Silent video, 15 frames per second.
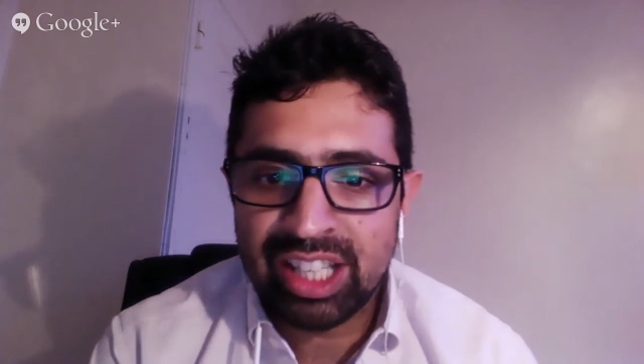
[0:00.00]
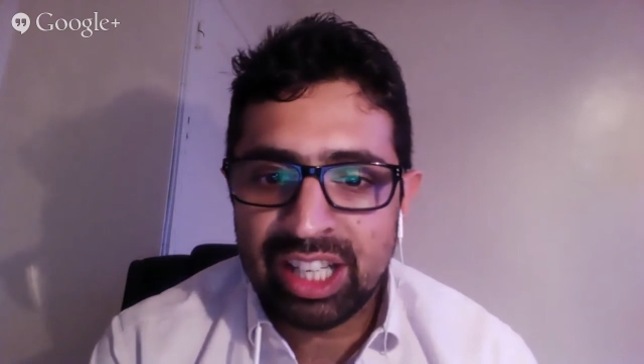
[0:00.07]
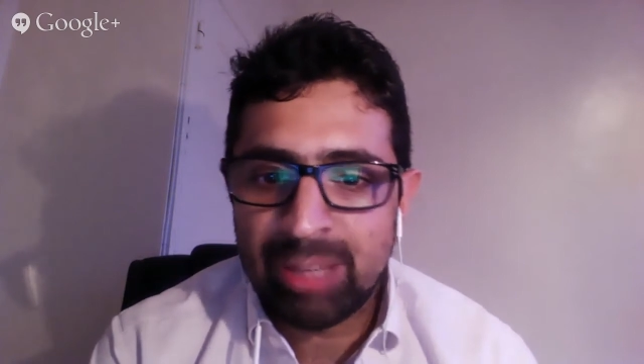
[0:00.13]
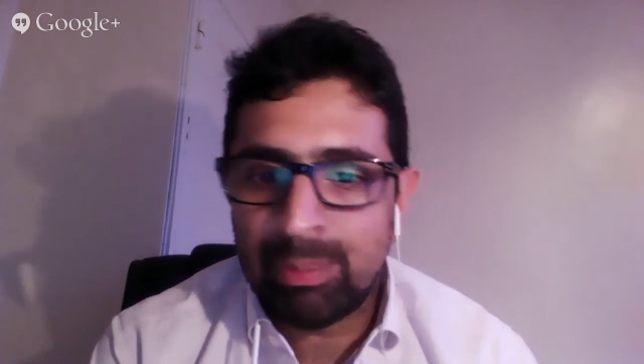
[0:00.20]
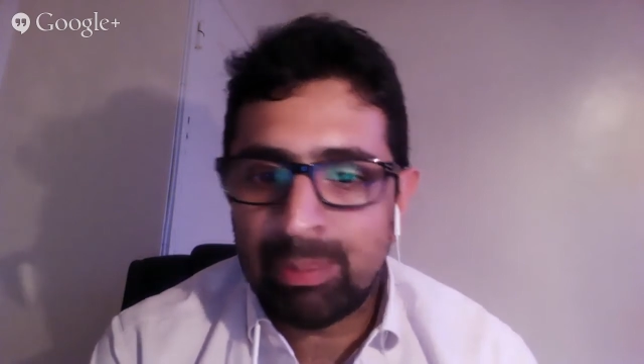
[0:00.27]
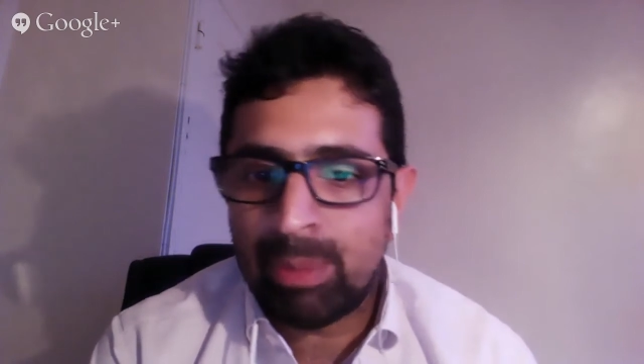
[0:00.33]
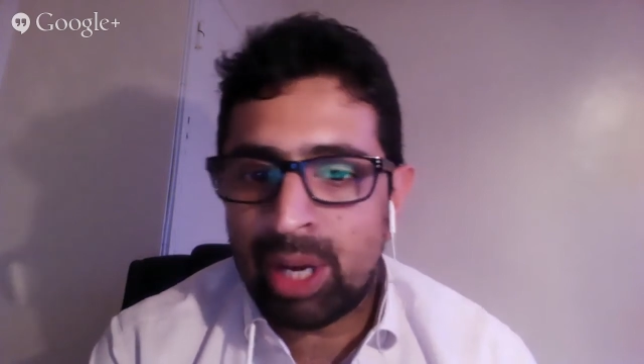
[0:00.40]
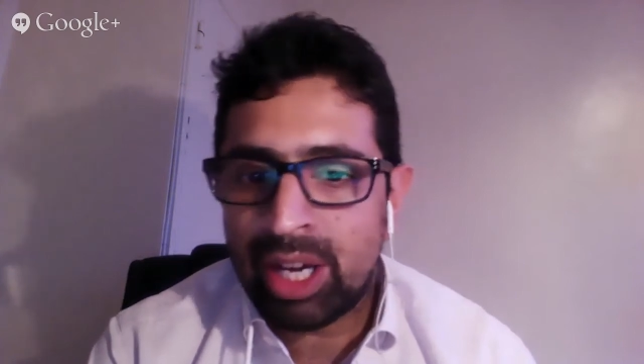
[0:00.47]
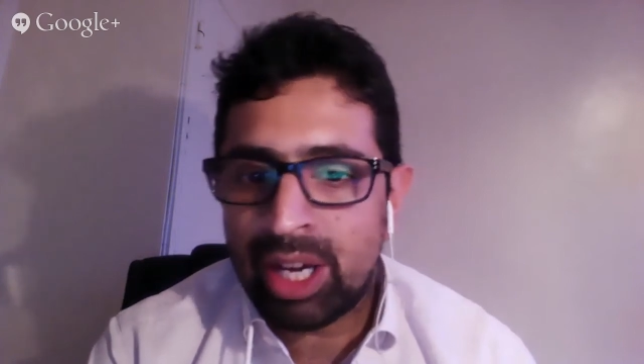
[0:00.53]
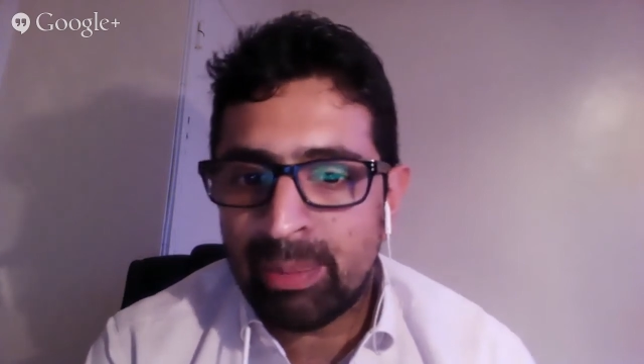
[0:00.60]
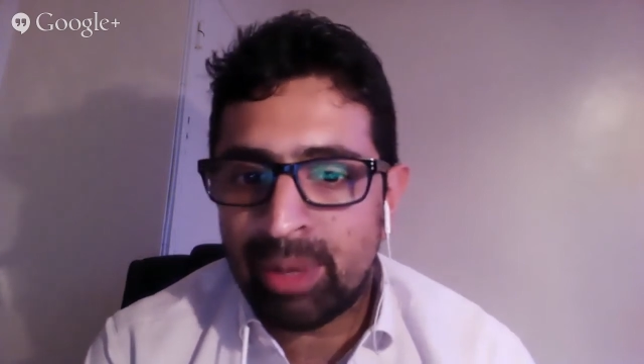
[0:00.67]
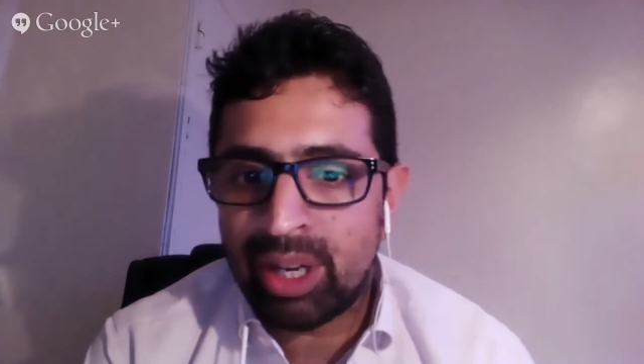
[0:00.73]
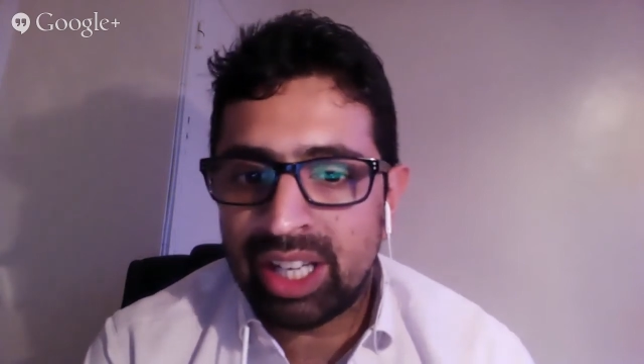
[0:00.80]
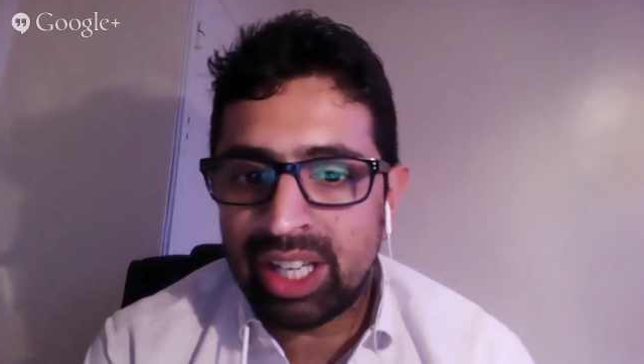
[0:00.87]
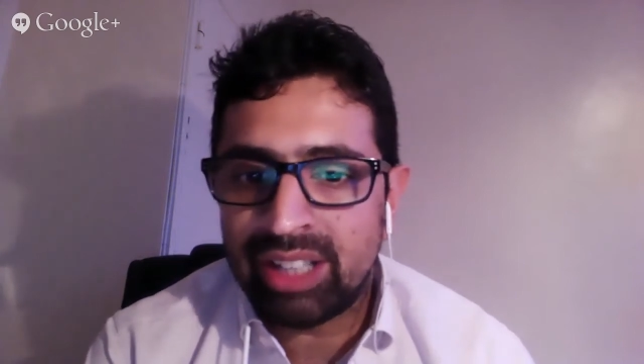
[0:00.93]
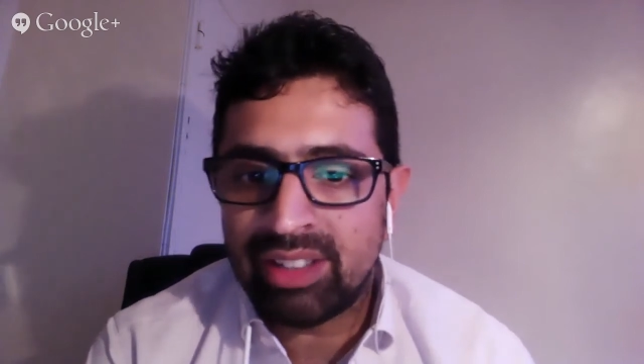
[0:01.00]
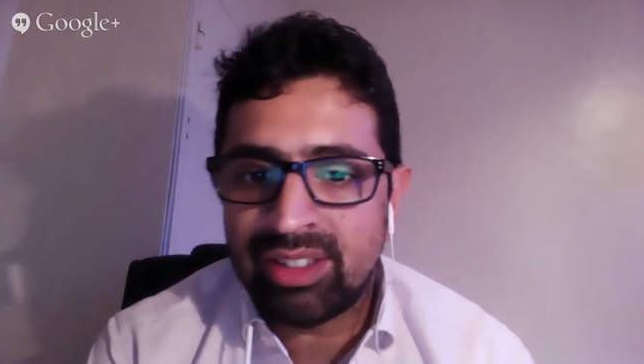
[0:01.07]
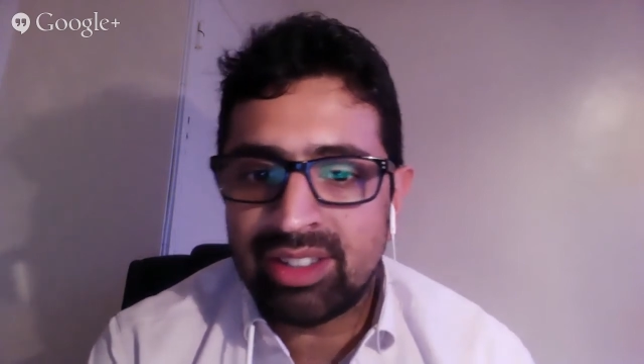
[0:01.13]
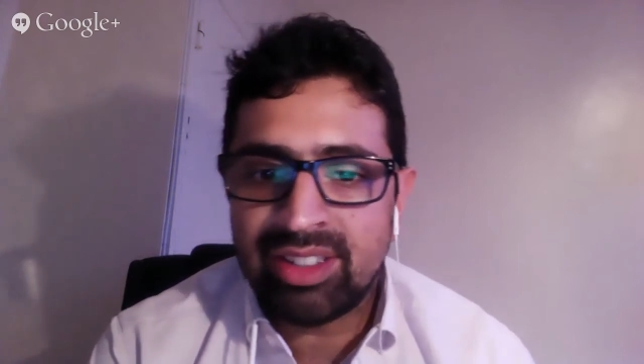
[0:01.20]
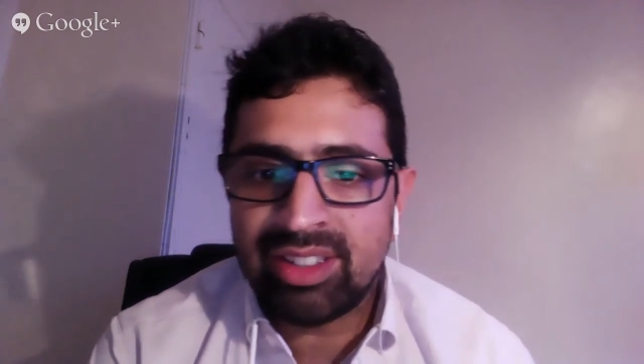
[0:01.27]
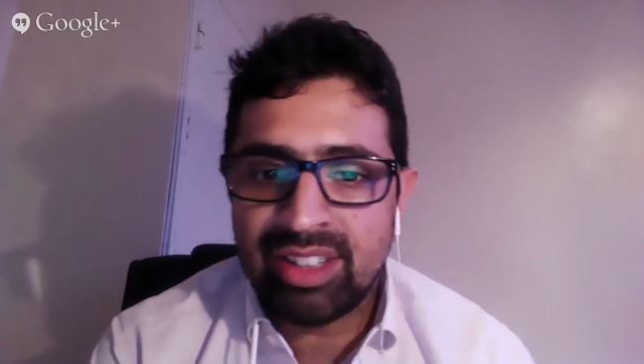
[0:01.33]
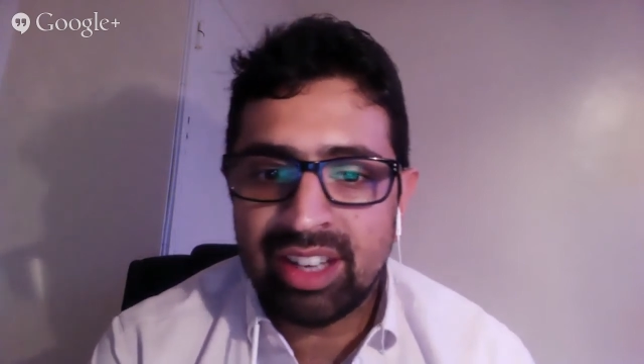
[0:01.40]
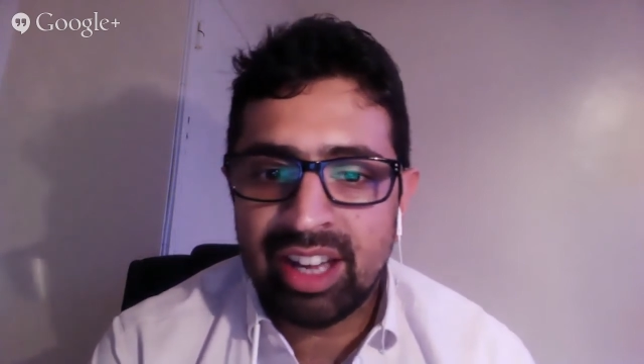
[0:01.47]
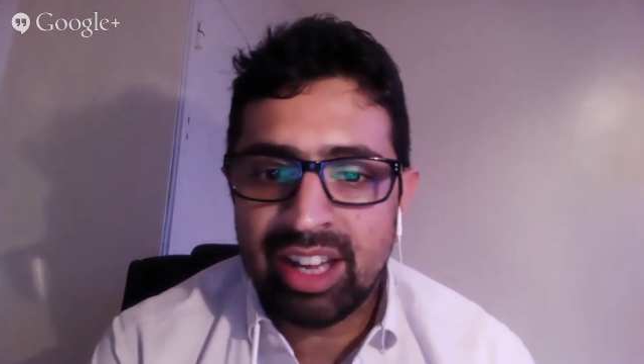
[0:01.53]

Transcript: in my mind,